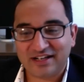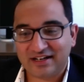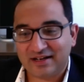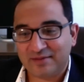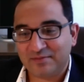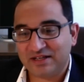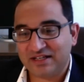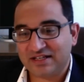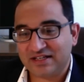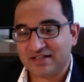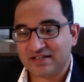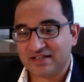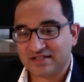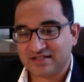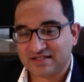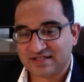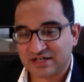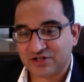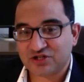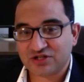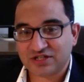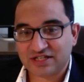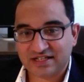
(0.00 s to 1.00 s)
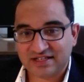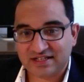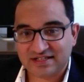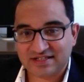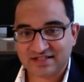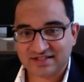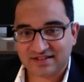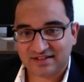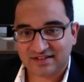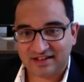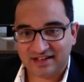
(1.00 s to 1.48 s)
I mean, essentially it
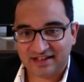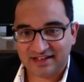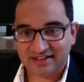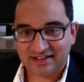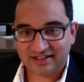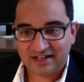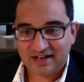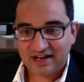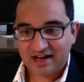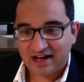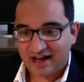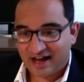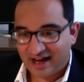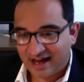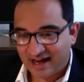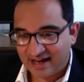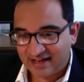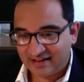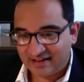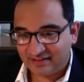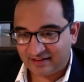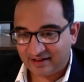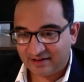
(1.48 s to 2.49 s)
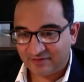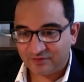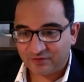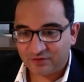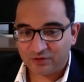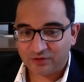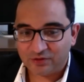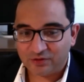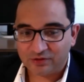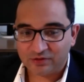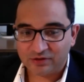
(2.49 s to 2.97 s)
is like high
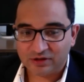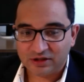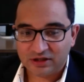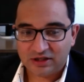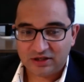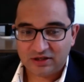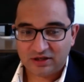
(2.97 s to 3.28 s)
level